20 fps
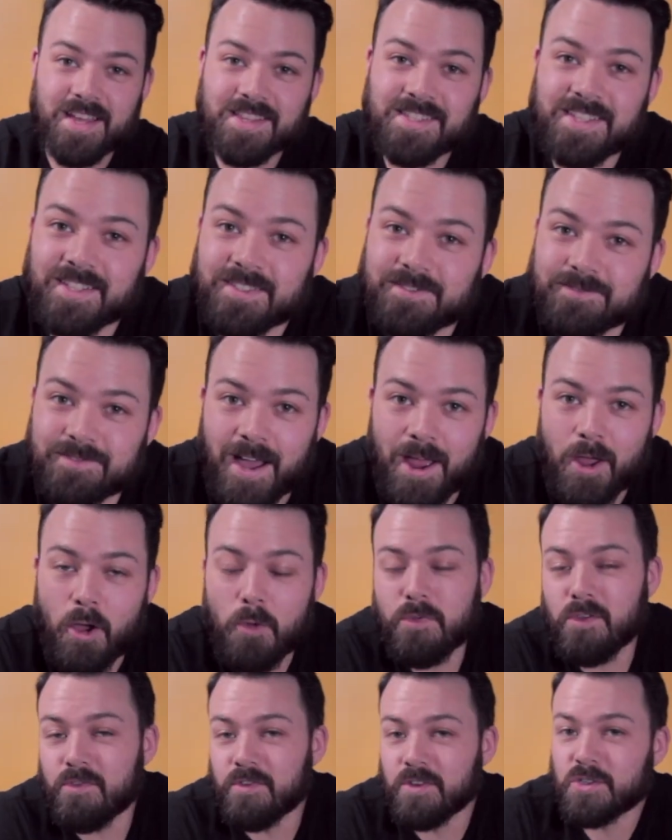that's it. I
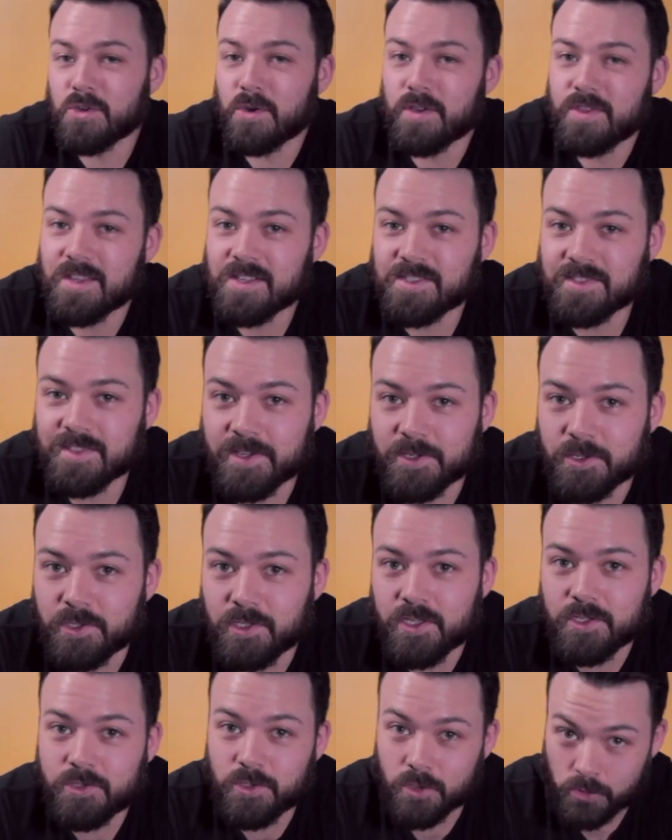hope you've enjoyed this
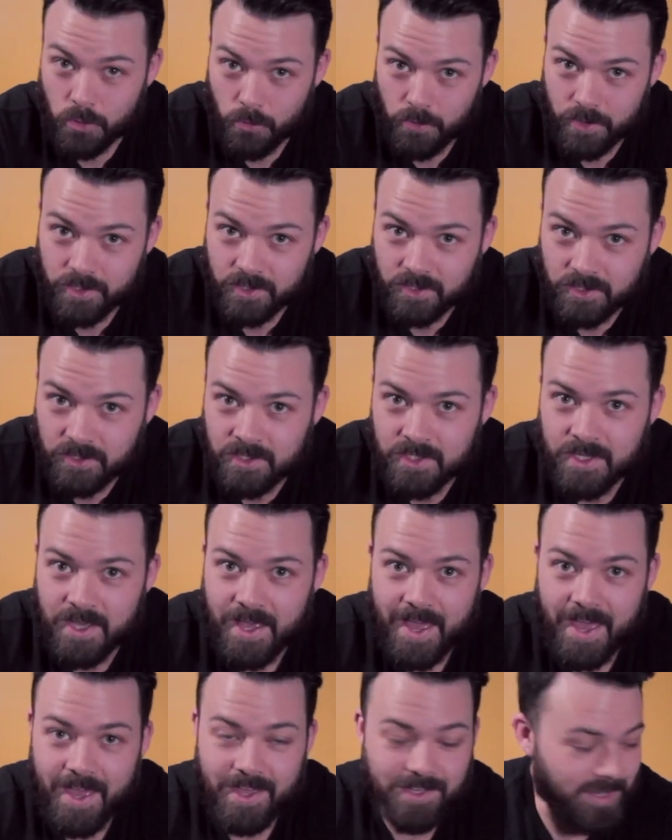little tutorial
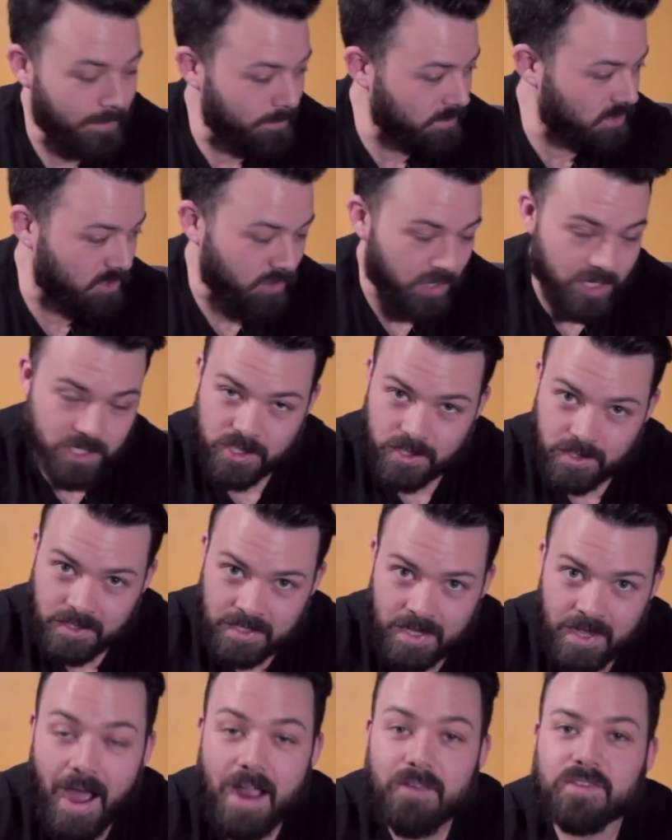and demonstration.
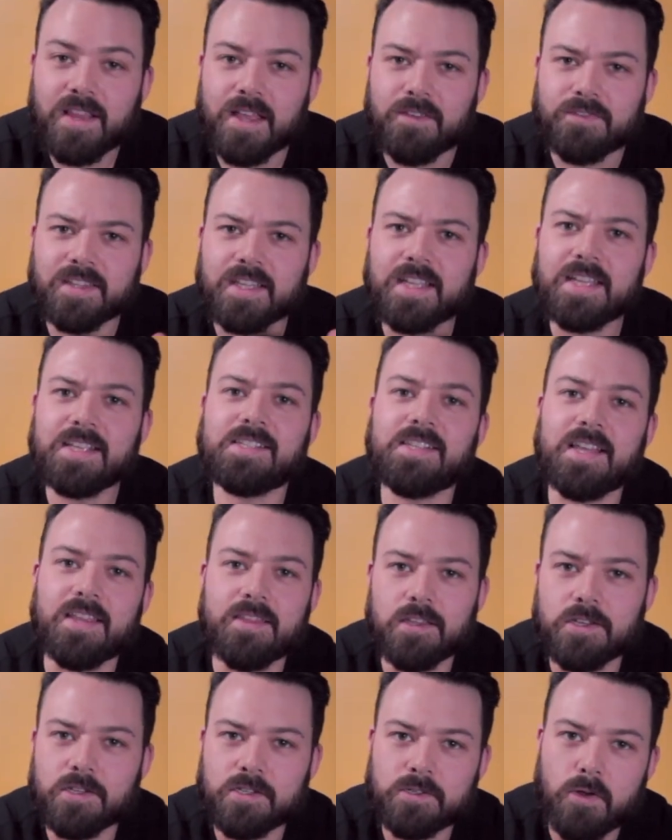I've left links in
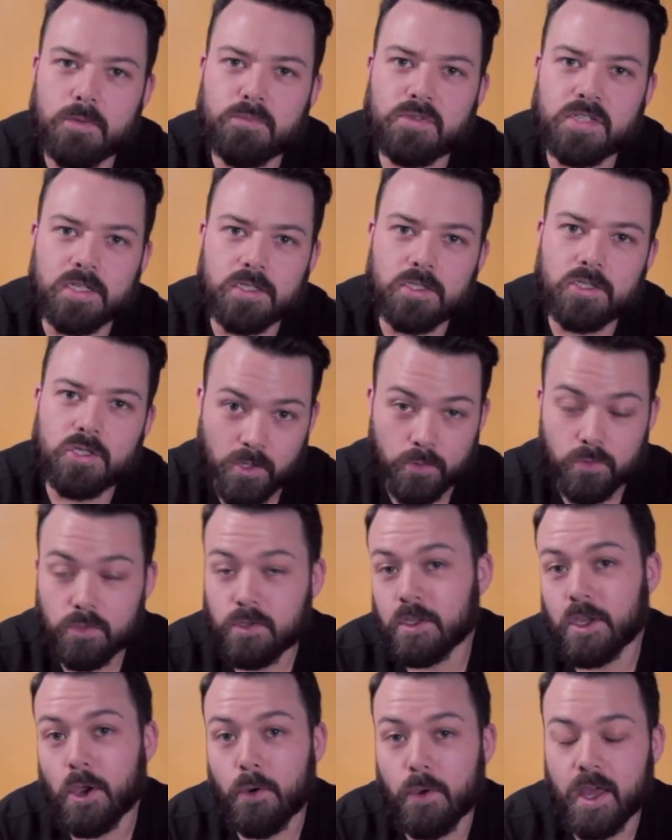the description so you
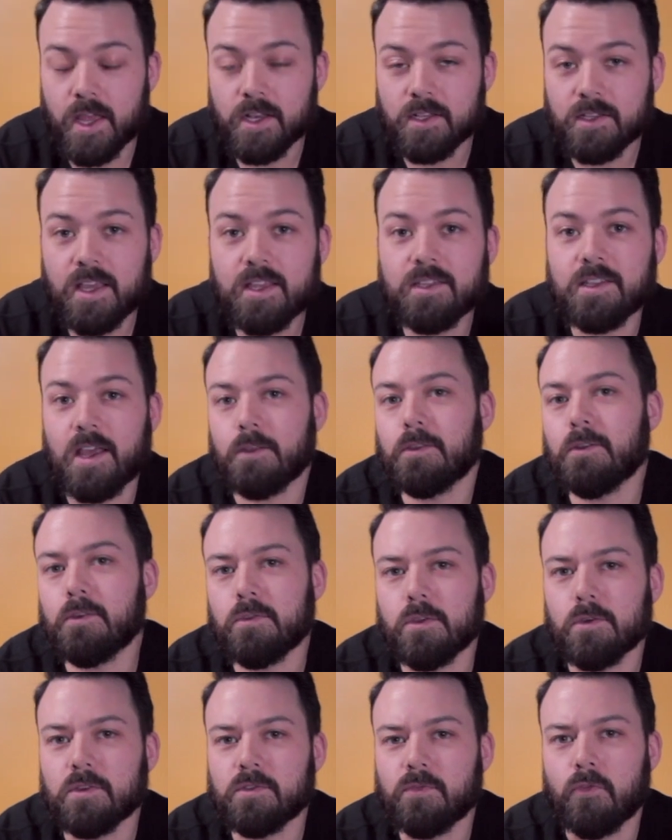can go ahead and
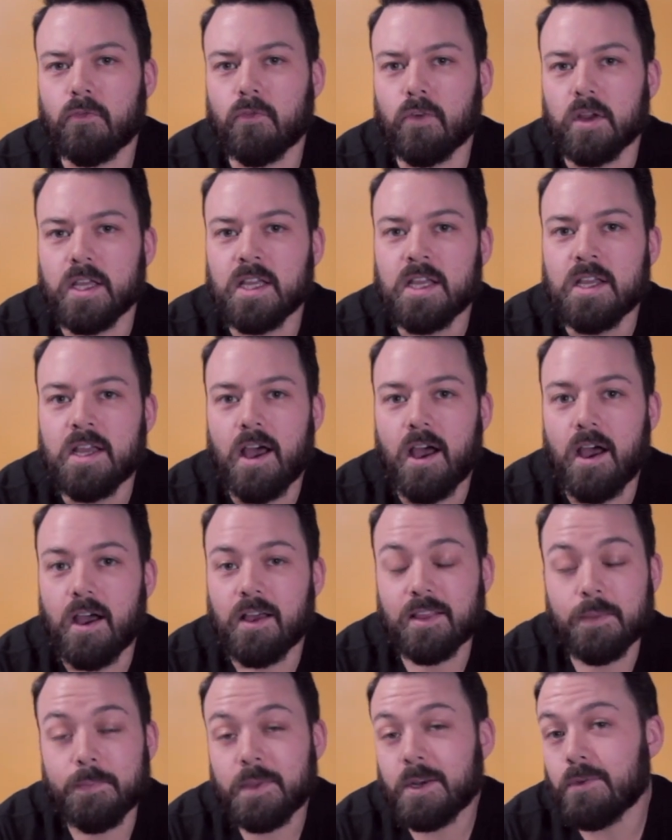download those for free.
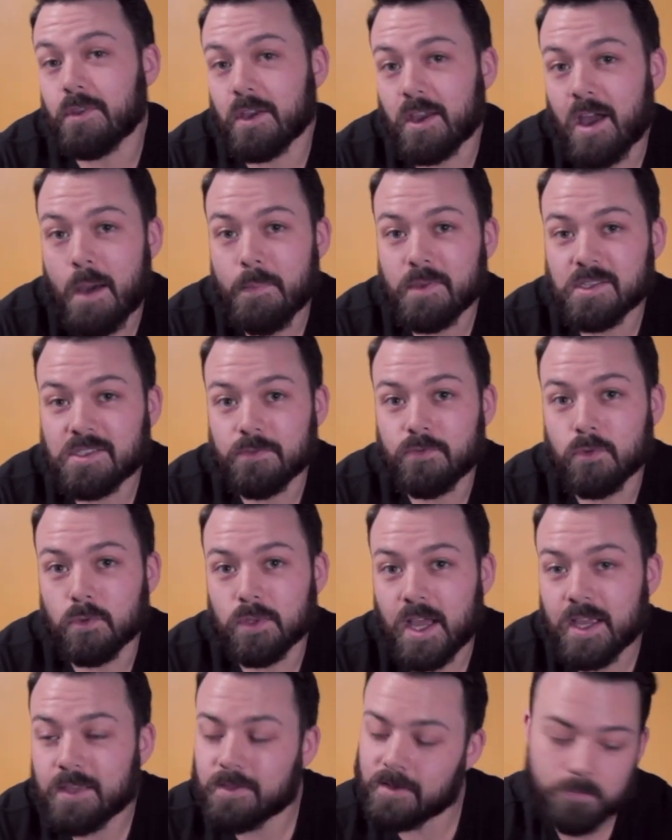Let me know in the comments if you
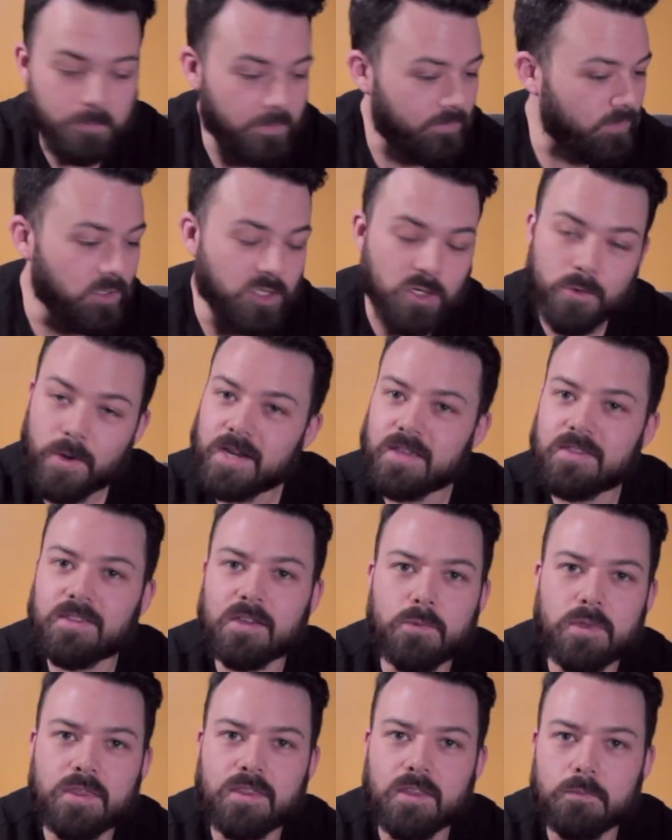like them, if you do
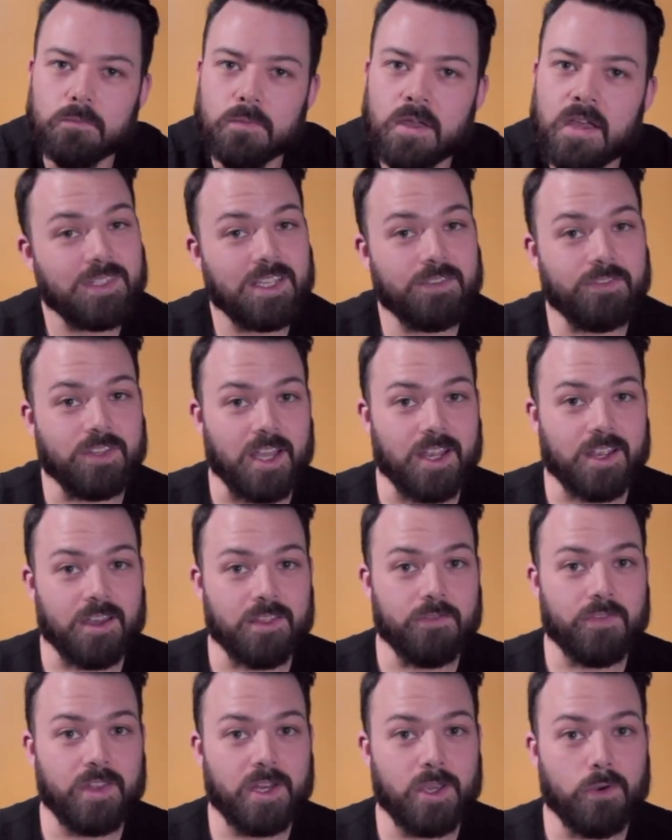anything with them. Leave a like on
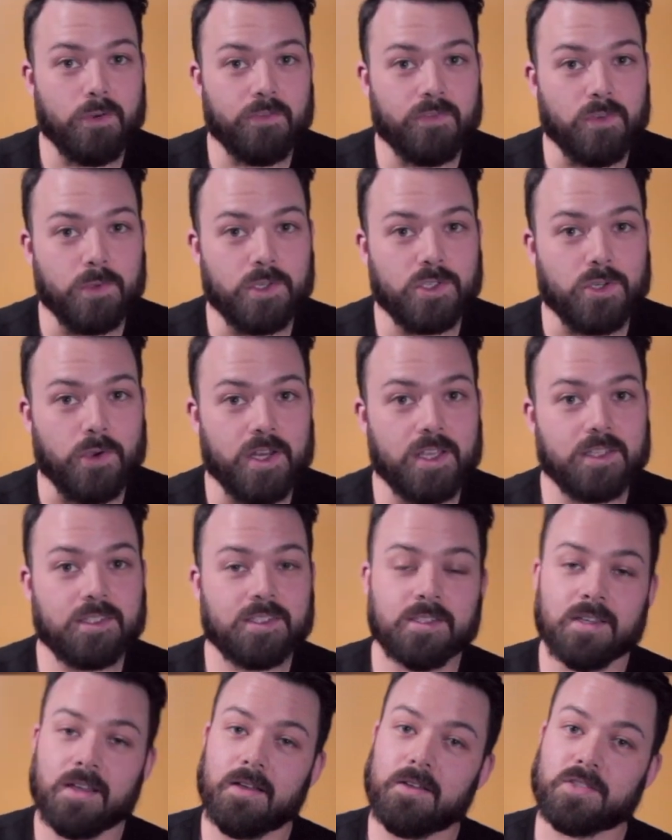the video if you enjoyed
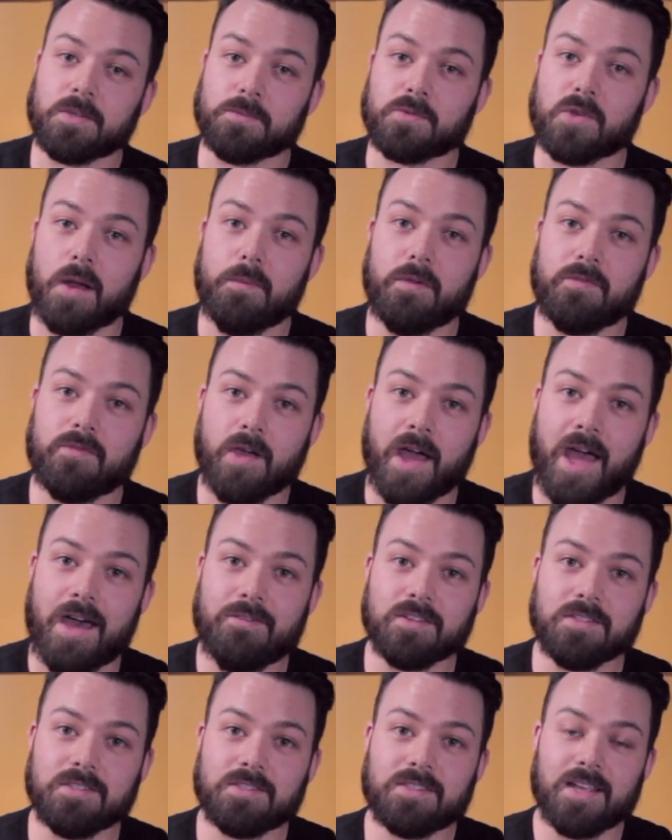it. Subscribe if you
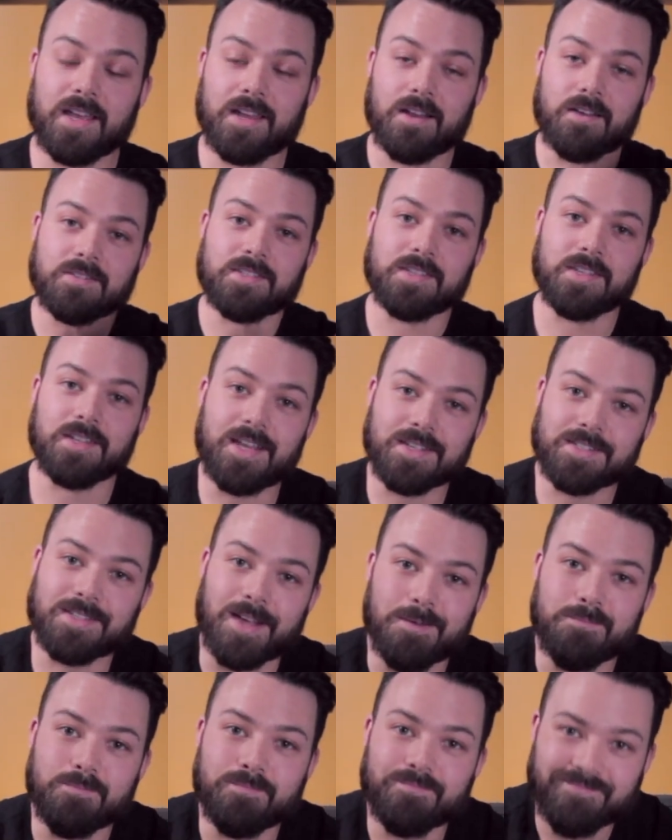haven't, and I'll see you next
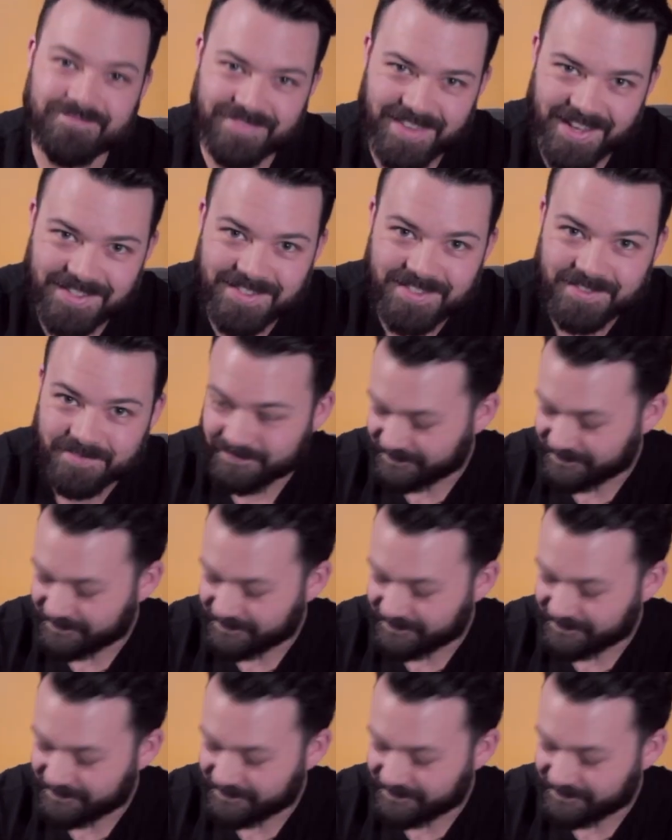time. Thanks.